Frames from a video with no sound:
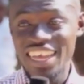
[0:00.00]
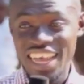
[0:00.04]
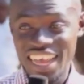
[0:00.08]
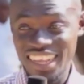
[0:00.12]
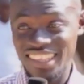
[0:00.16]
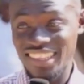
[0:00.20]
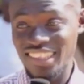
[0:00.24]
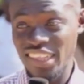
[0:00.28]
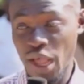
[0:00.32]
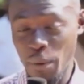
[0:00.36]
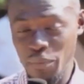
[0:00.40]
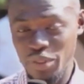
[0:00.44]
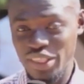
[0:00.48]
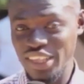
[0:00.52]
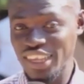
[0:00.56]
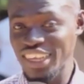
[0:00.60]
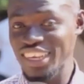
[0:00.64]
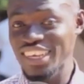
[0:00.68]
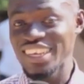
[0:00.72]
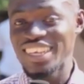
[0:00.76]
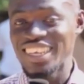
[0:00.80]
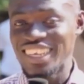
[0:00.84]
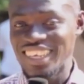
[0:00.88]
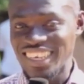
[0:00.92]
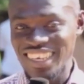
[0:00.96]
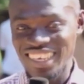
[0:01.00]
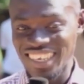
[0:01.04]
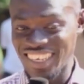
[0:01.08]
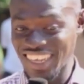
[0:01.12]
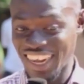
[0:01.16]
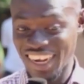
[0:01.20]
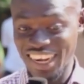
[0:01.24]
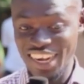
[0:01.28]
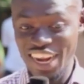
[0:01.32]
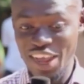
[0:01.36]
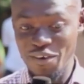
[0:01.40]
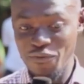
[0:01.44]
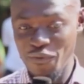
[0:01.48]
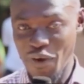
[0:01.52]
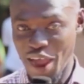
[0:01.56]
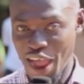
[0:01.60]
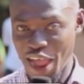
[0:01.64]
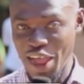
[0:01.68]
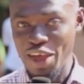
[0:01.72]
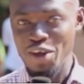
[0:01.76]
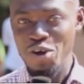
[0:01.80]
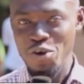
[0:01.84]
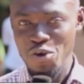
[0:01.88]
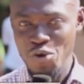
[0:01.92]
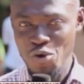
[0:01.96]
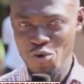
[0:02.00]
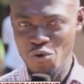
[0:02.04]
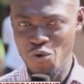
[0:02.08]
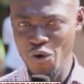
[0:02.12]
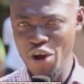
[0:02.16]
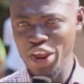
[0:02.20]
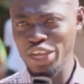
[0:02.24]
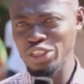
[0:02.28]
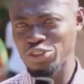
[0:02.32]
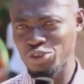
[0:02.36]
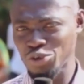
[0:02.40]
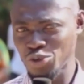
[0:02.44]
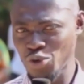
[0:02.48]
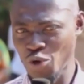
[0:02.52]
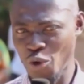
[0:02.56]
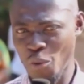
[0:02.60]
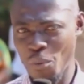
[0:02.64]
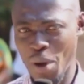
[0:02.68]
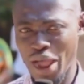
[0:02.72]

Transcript: it's something they are never going to do.